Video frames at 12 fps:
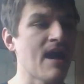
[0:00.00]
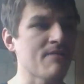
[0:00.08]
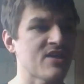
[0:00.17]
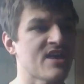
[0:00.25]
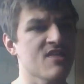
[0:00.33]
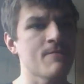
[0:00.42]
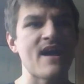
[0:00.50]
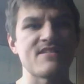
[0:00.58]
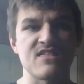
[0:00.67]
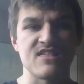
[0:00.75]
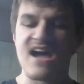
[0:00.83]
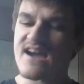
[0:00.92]
I've said this about
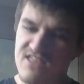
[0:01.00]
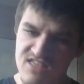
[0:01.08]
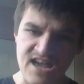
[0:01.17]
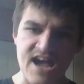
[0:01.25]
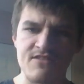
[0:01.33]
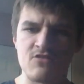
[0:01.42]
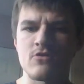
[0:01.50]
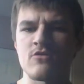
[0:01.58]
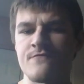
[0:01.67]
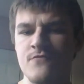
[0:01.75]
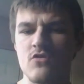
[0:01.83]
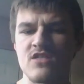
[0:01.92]
this guy. This guy deserves
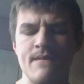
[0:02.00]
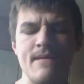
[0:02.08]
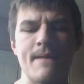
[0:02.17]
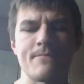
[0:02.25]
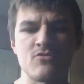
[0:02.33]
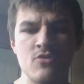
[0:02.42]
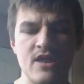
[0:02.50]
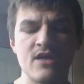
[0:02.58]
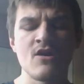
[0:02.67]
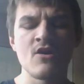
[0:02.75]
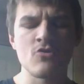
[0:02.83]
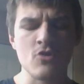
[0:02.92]
a full-time opportunity,
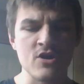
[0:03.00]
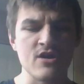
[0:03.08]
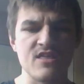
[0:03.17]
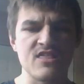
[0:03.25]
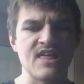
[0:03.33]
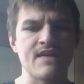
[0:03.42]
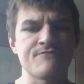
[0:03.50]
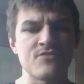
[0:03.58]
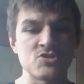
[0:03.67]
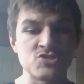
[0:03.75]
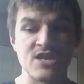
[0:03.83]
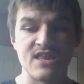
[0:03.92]
so good to see him
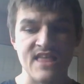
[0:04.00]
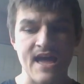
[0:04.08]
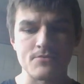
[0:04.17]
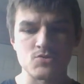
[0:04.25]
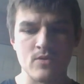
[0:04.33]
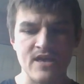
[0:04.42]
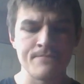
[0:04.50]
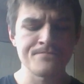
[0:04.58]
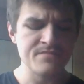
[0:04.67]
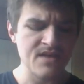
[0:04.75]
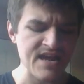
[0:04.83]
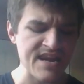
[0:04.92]
finish in the top 20
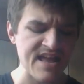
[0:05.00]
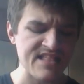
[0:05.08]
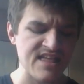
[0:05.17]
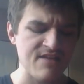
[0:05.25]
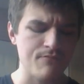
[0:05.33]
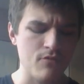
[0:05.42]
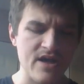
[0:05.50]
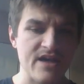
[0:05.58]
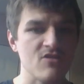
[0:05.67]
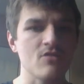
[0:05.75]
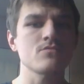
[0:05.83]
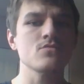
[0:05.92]
in 18th
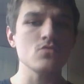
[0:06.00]
place.